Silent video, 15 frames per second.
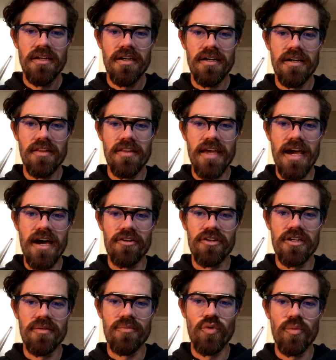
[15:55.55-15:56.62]
the
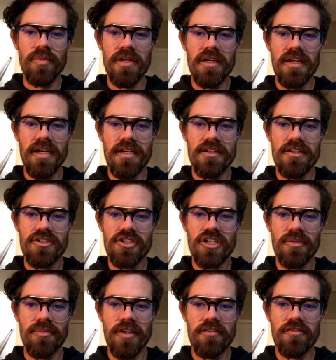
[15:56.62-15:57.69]
outcome will be
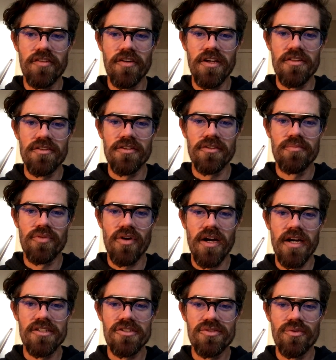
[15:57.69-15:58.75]
indeterminate for either
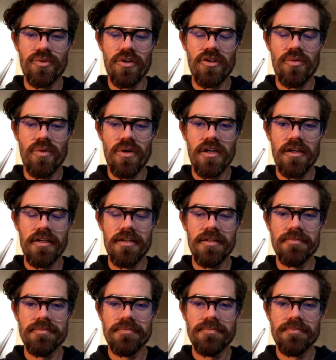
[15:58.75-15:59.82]
price or quantity.
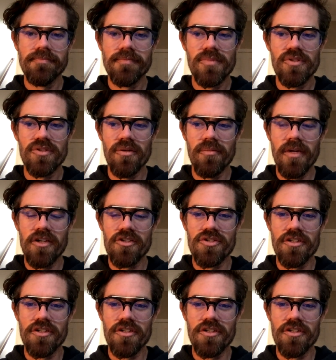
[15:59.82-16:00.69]
So make sure you're